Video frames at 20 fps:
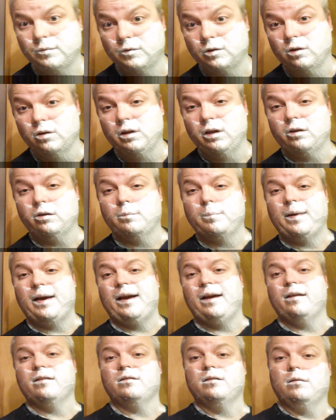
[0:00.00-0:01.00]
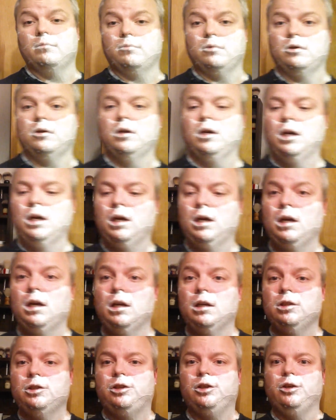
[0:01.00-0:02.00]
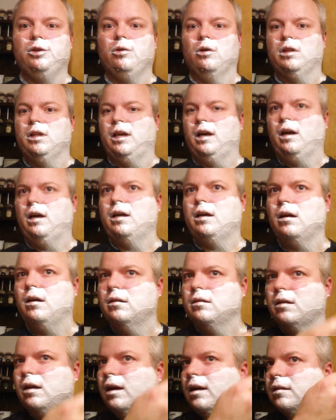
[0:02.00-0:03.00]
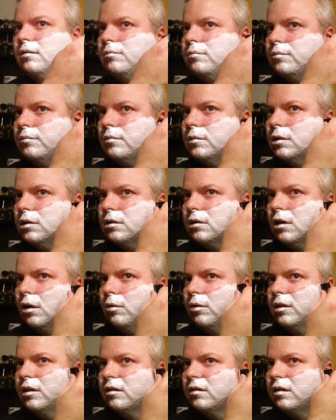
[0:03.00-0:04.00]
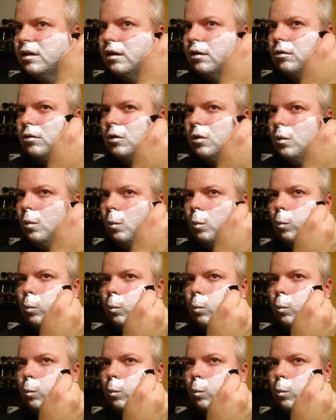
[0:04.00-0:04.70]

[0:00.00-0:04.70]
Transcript: so there's pass number two on the iKon side. Let's go with the stealth.